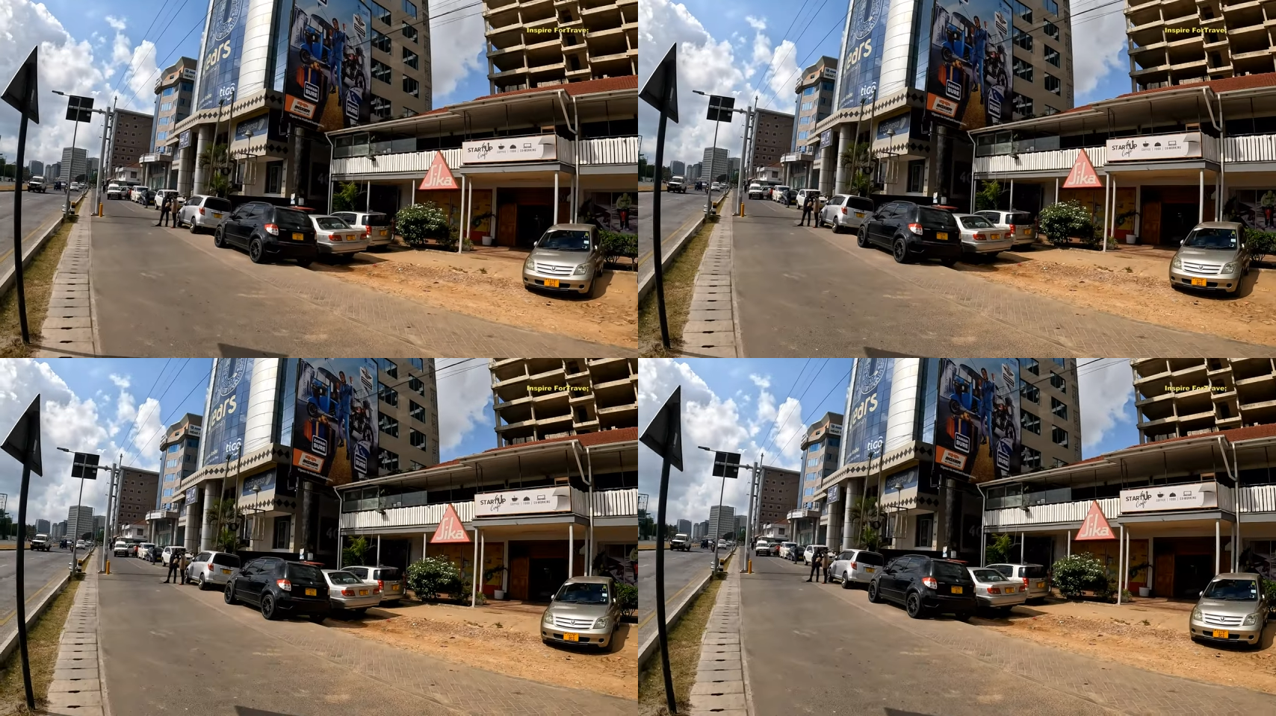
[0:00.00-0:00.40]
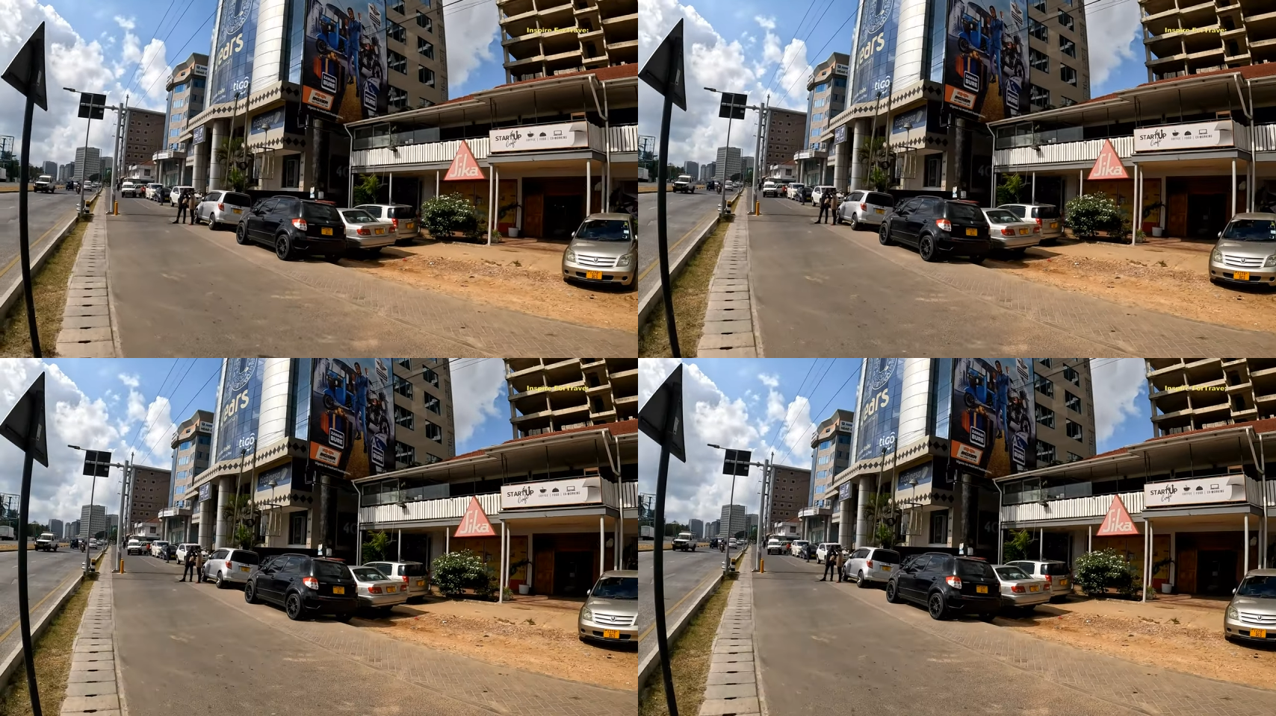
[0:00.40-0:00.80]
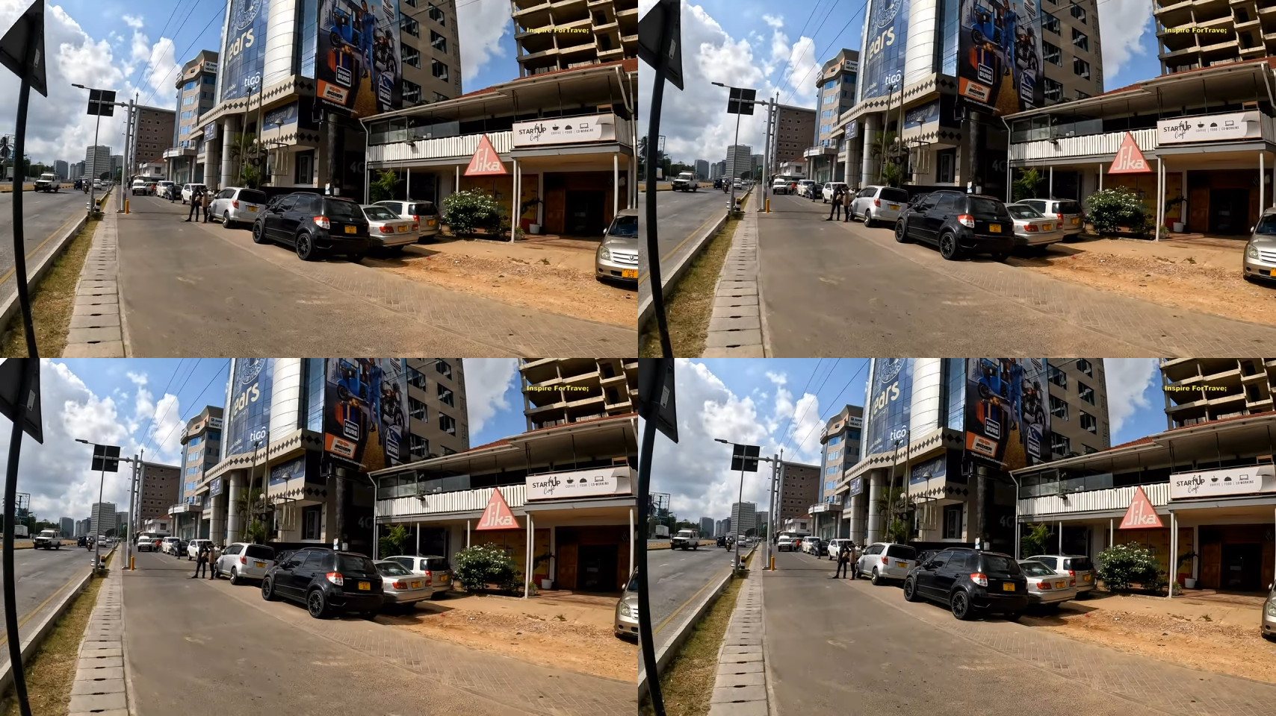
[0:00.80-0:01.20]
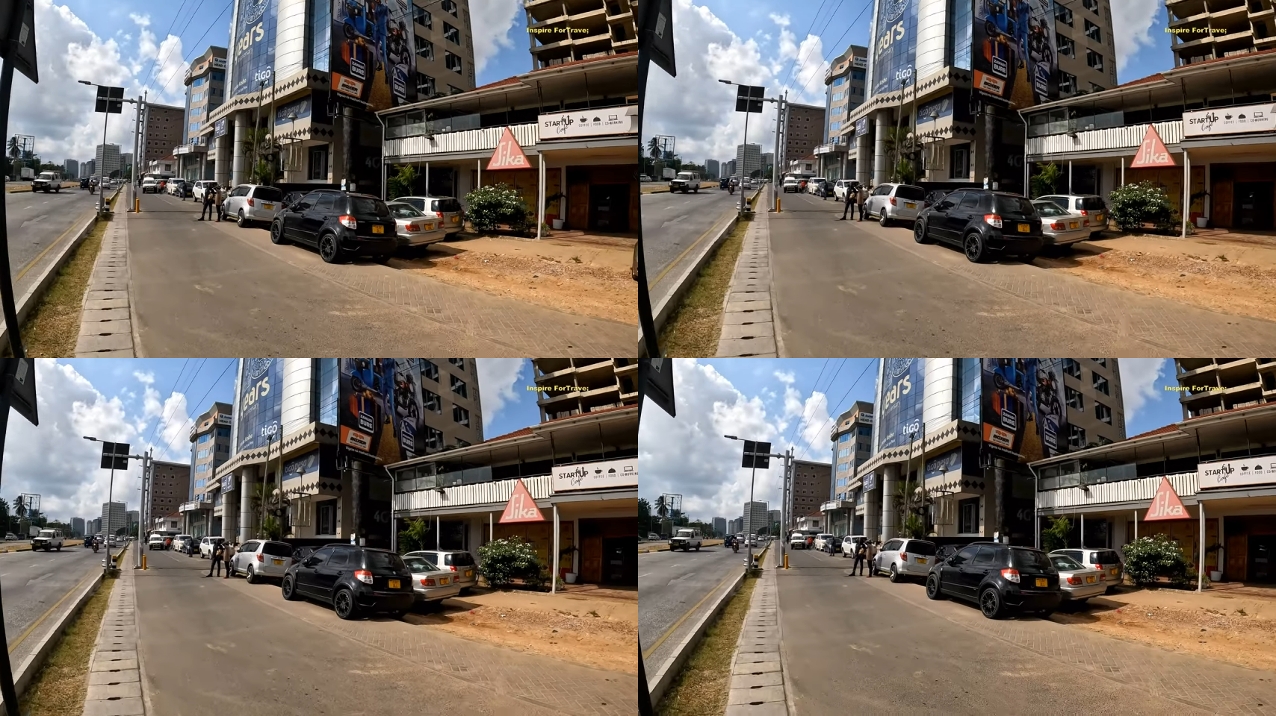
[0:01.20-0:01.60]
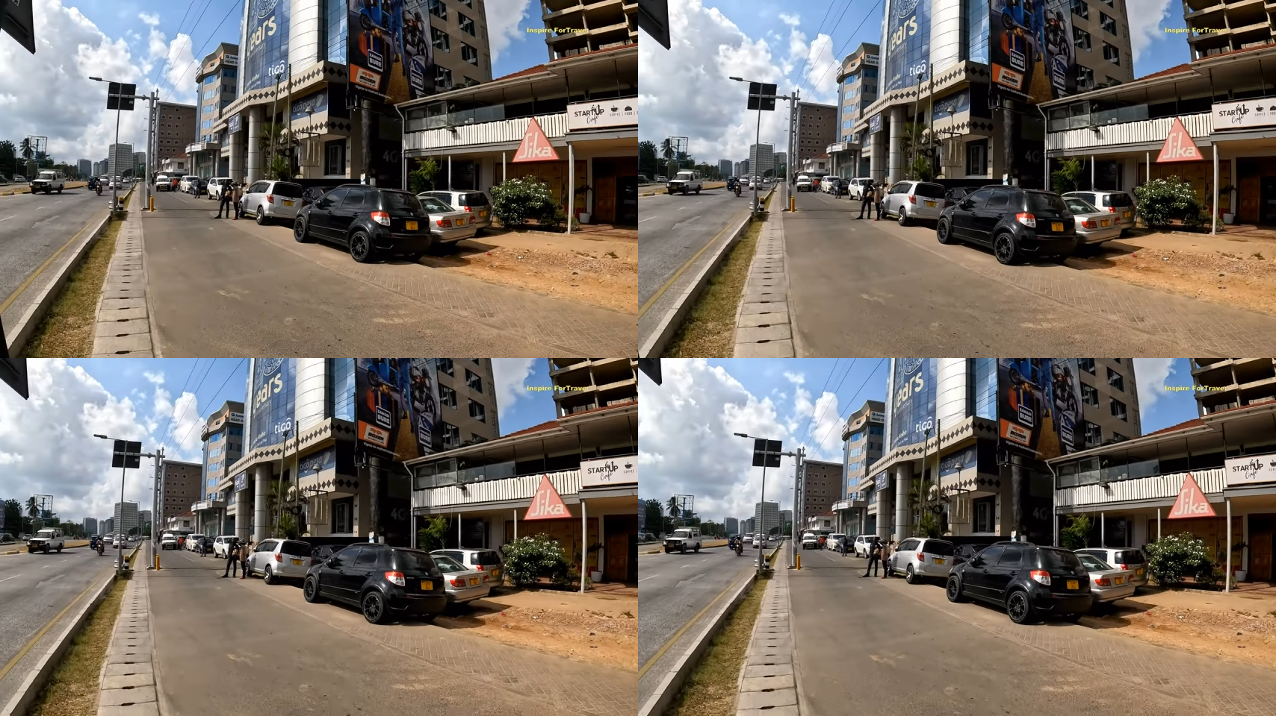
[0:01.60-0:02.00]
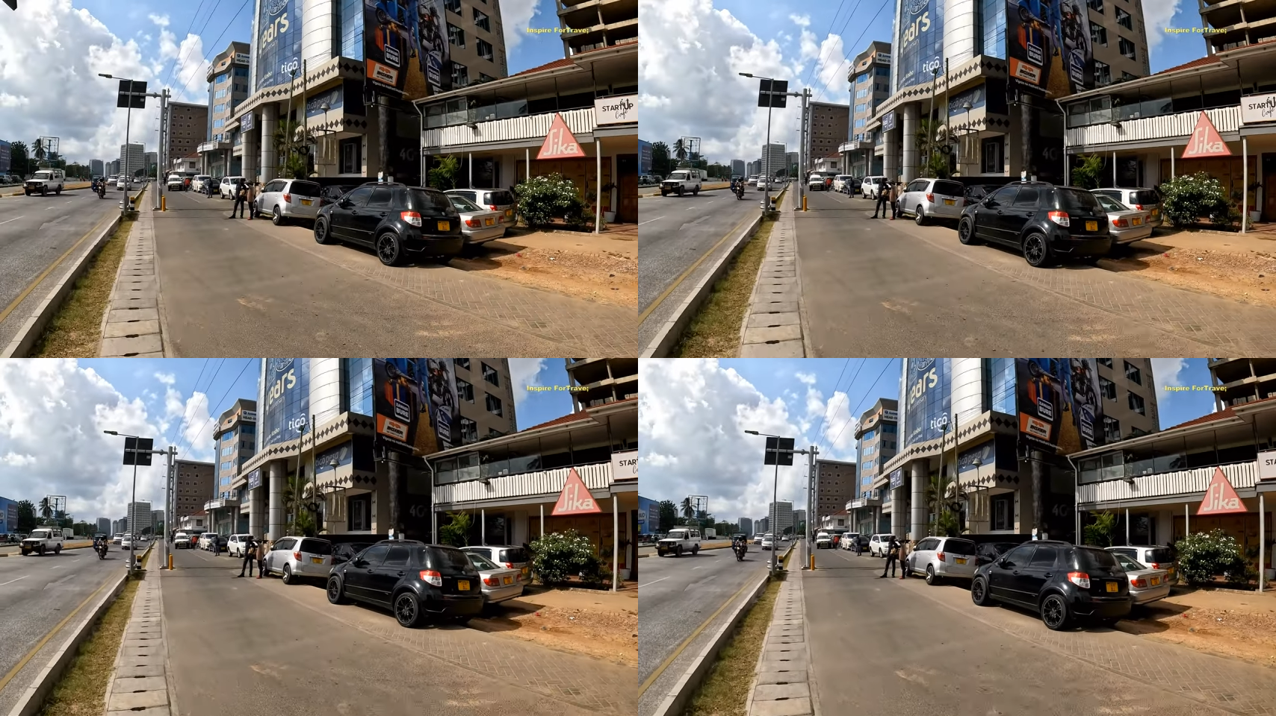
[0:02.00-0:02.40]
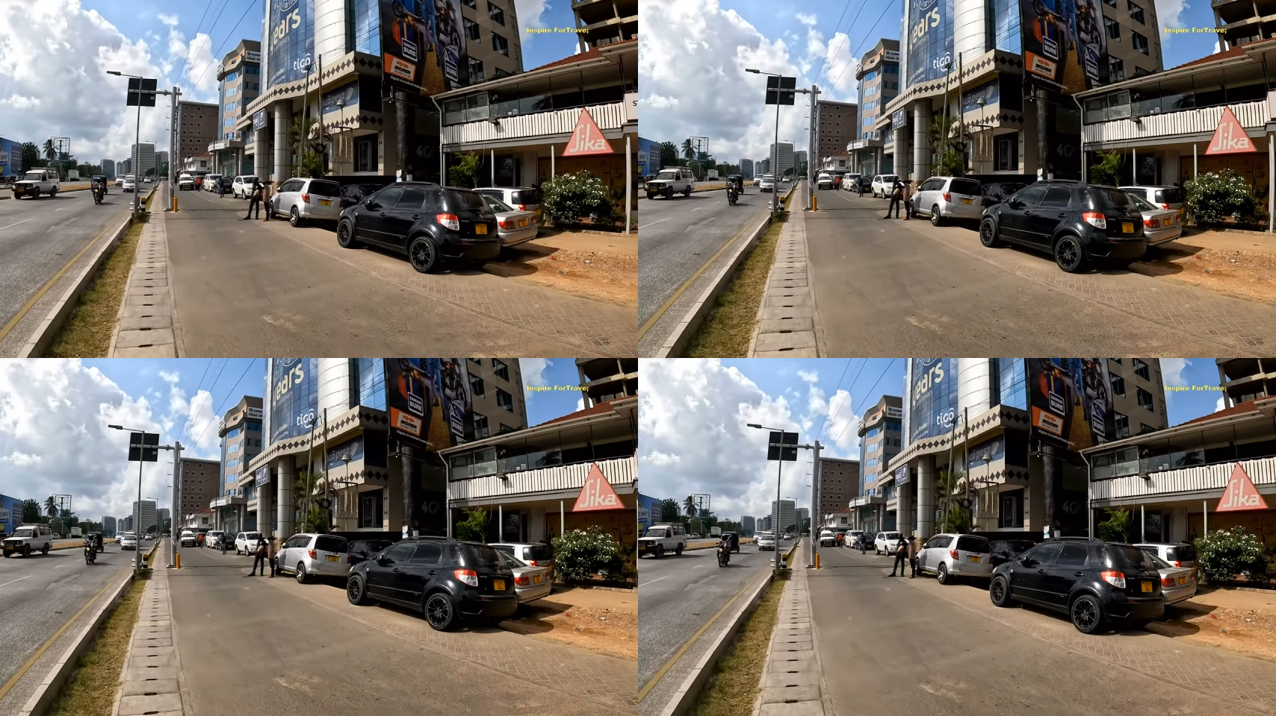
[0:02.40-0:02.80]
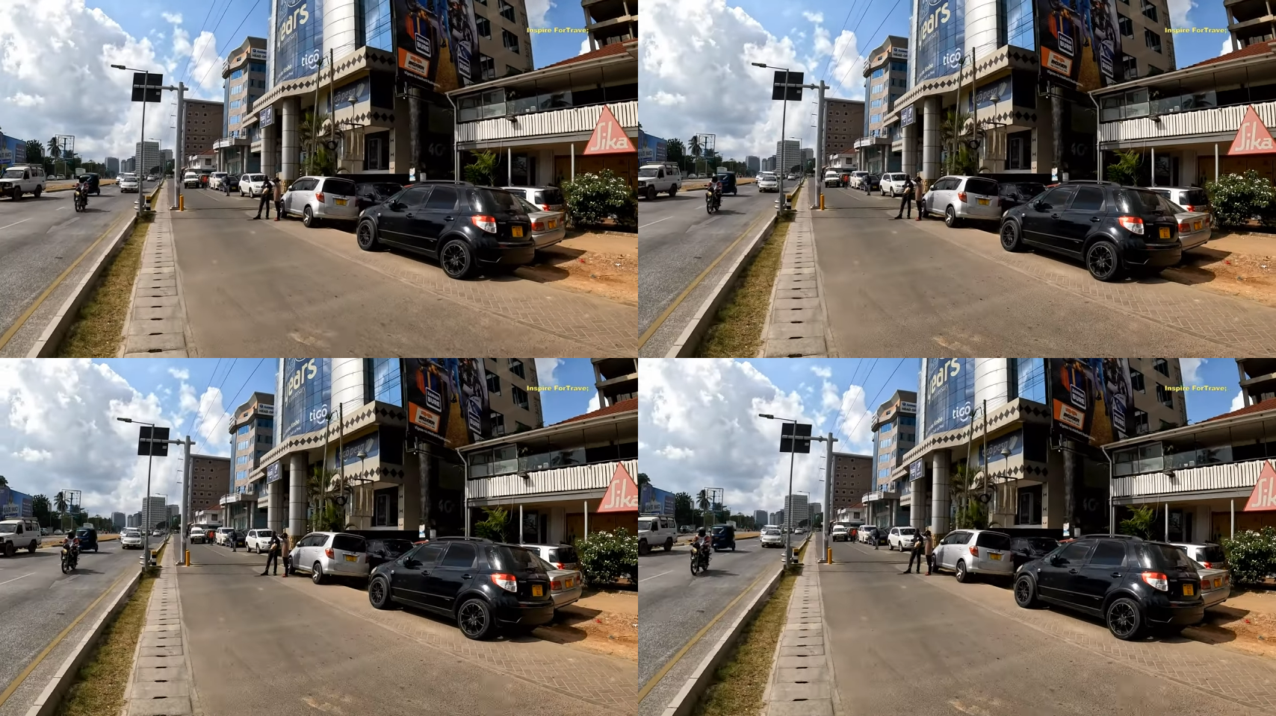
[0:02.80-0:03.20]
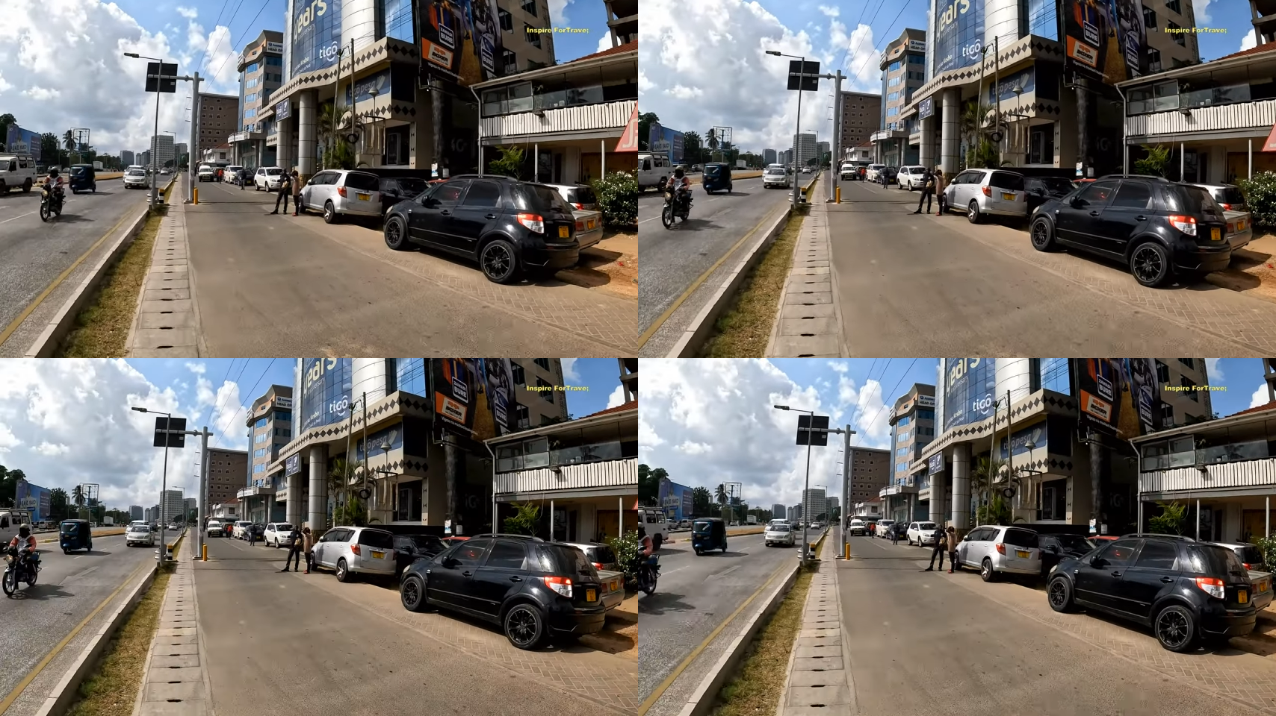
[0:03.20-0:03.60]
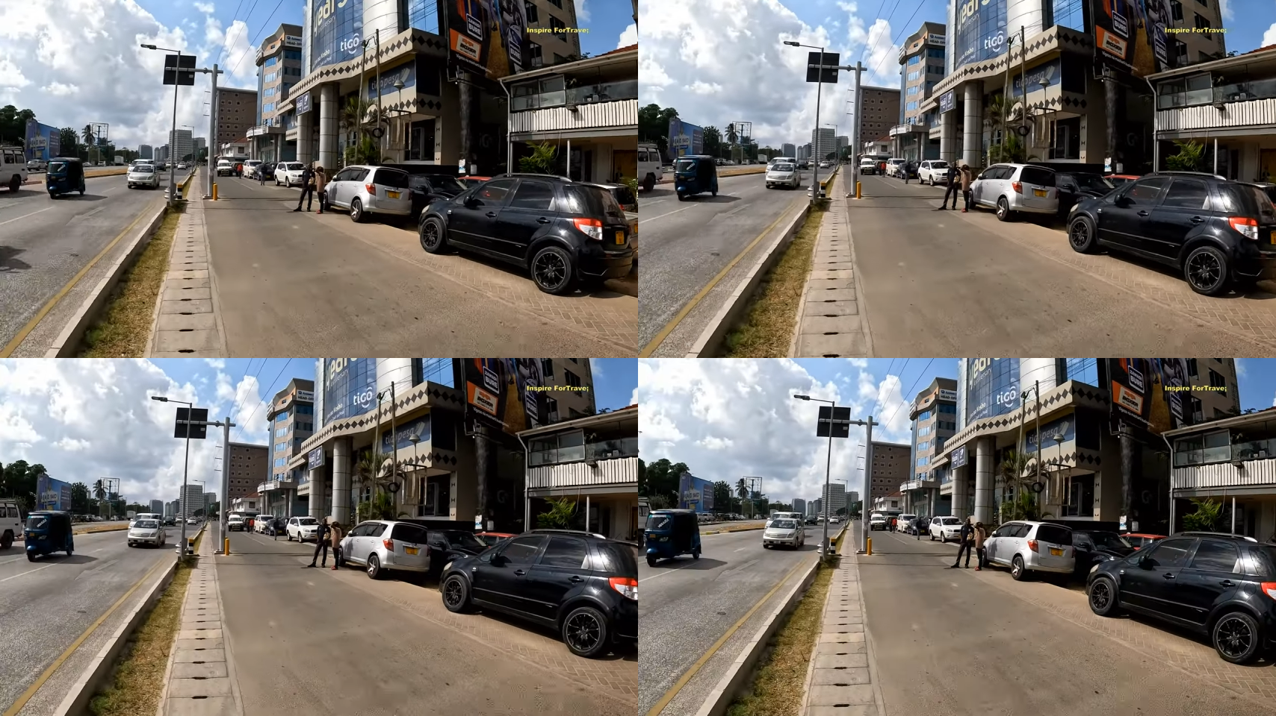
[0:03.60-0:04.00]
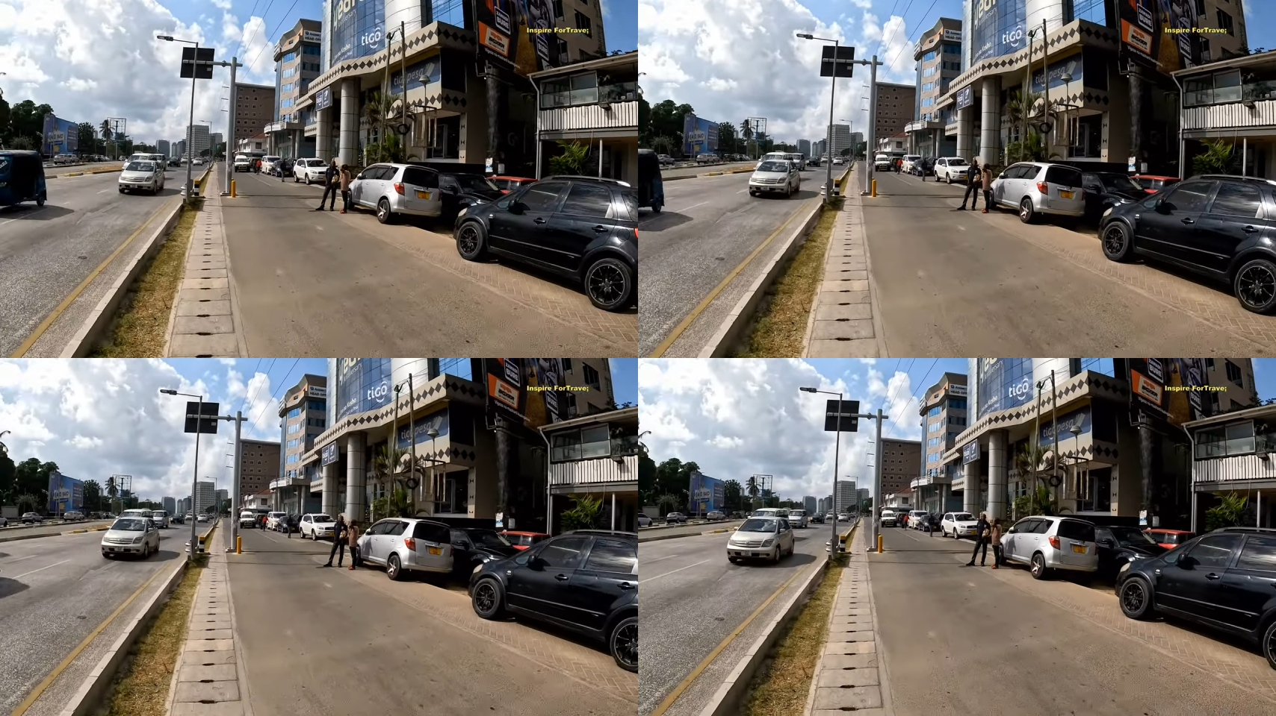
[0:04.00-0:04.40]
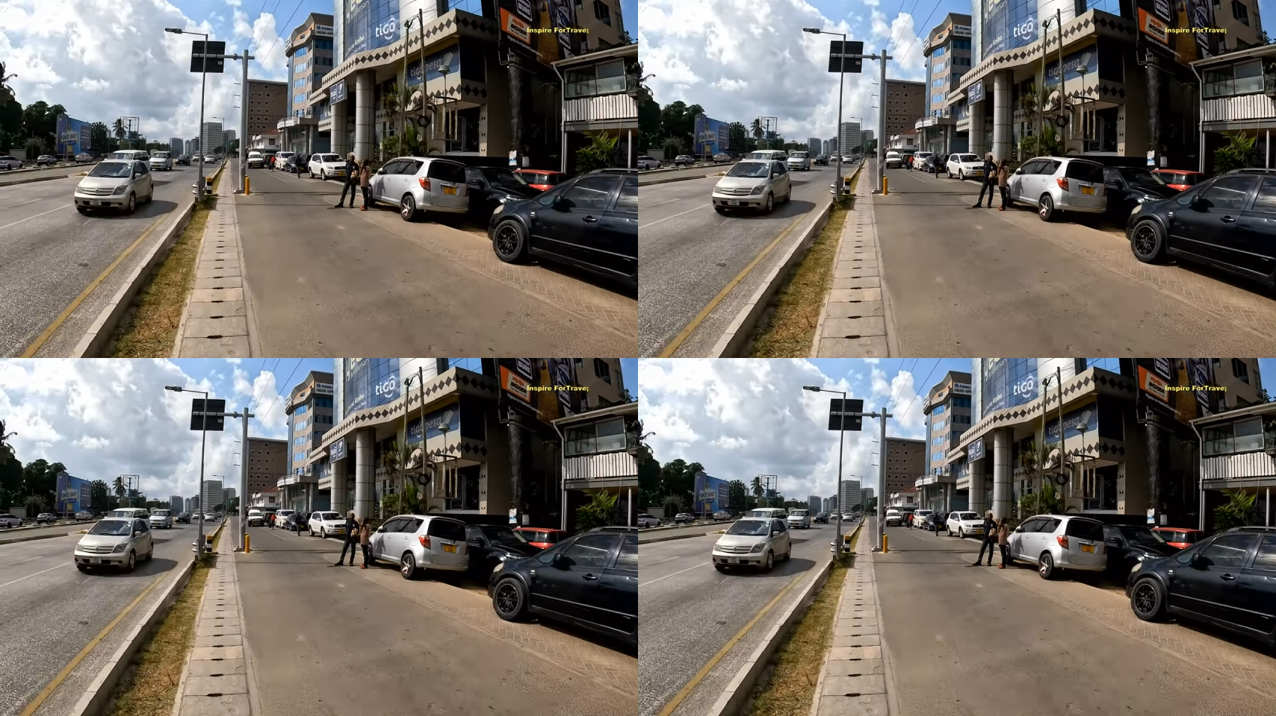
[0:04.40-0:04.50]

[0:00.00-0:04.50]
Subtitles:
Nobody's mouth can be seen.